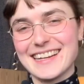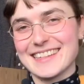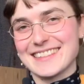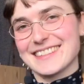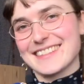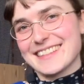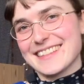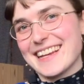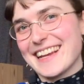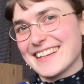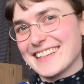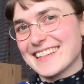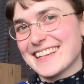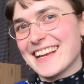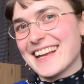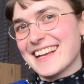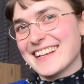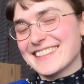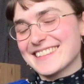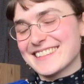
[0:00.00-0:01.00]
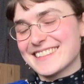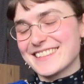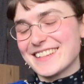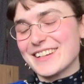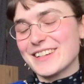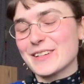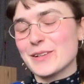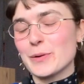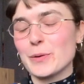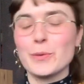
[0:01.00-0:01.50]
Let's get
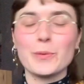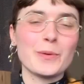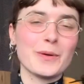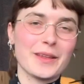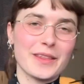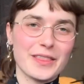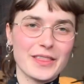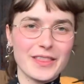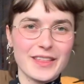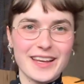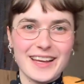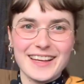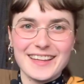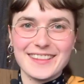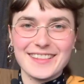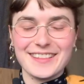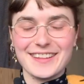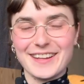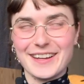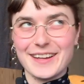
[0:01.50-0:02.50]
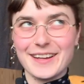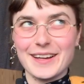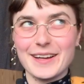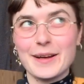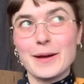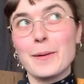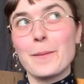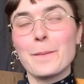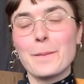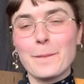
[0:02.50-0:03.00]
started with
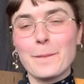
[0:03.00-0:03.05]
the